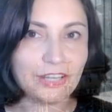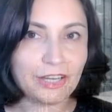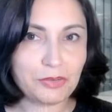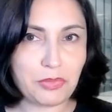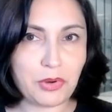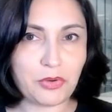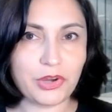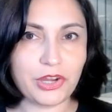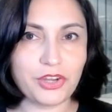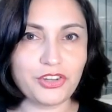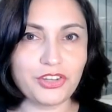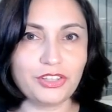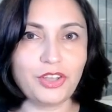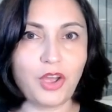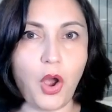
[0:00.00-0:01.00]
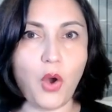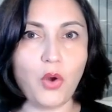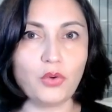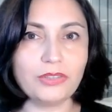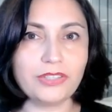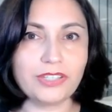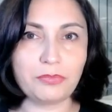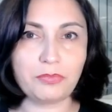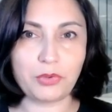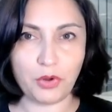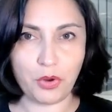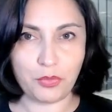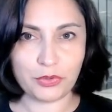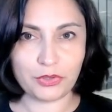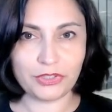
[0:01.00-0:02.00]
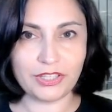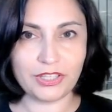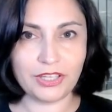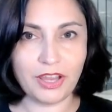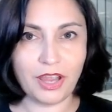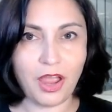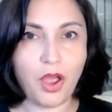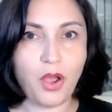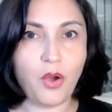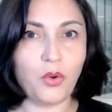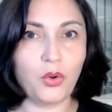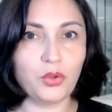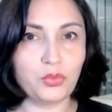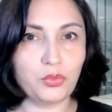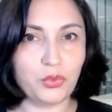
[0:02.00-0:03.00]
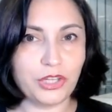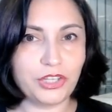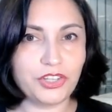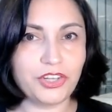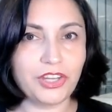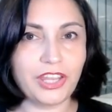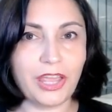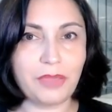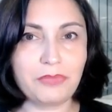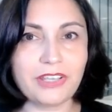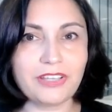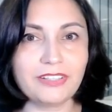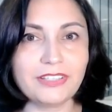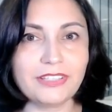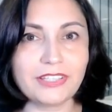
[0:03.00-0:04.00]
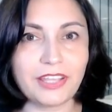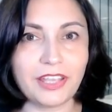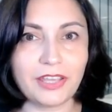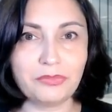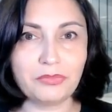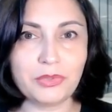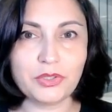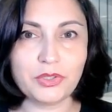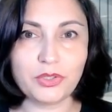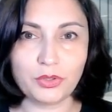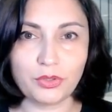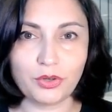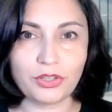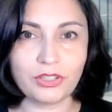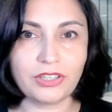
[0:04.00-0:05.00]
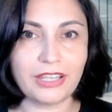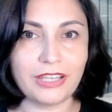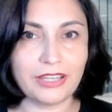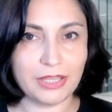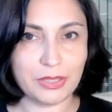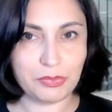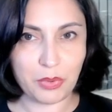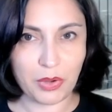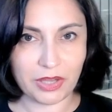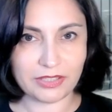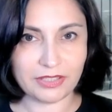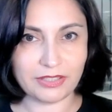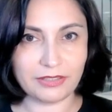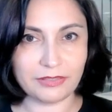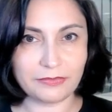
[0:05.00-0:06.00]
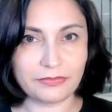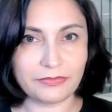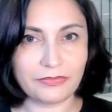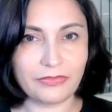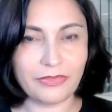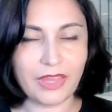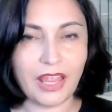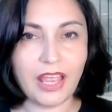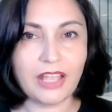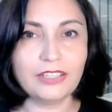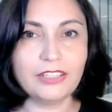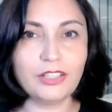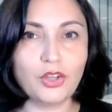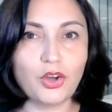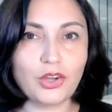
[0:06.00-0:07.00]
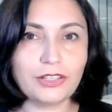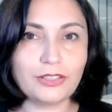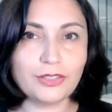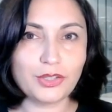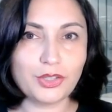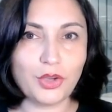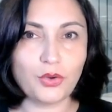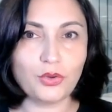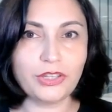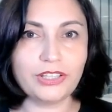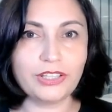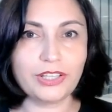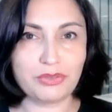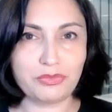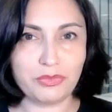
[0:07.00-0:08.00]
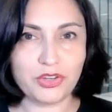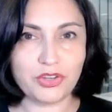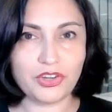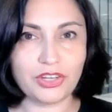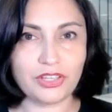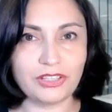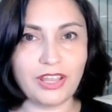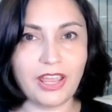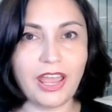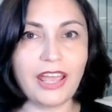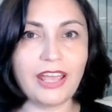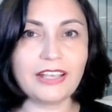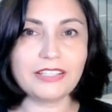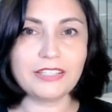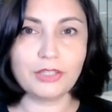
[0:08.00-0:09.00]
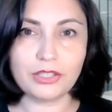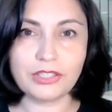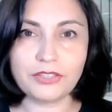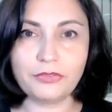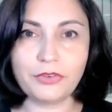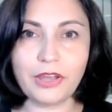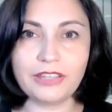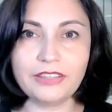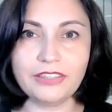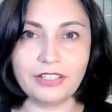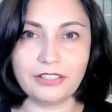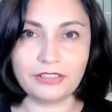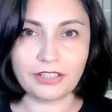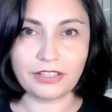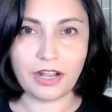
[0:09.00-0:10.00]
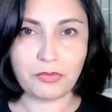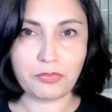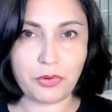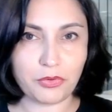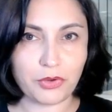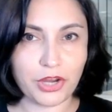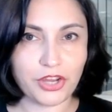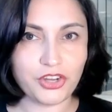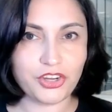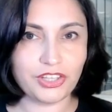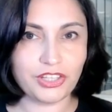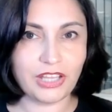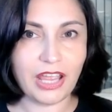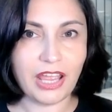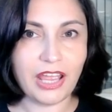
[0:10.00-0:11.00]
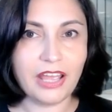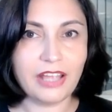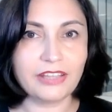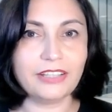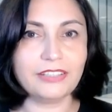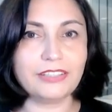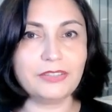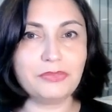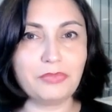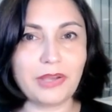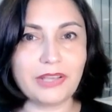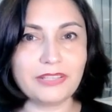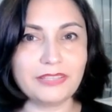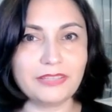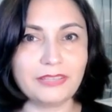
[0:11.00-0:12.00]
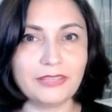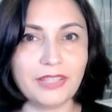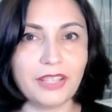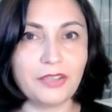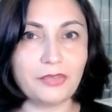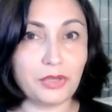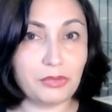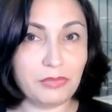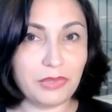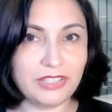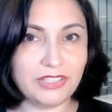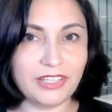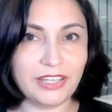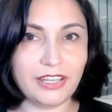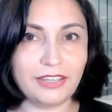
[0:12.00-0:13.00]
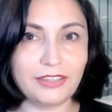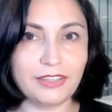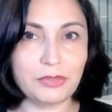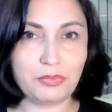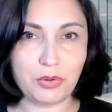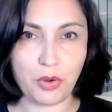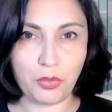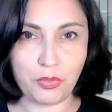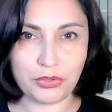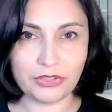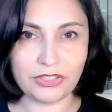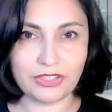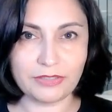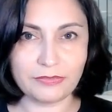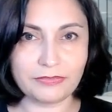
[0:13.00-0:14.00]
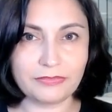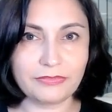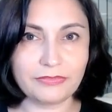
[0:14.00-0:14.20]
Corporation owns a property on which chemicals had been stored in the past. The local zoning commission has notified Delta Corporation that it must remediate the property.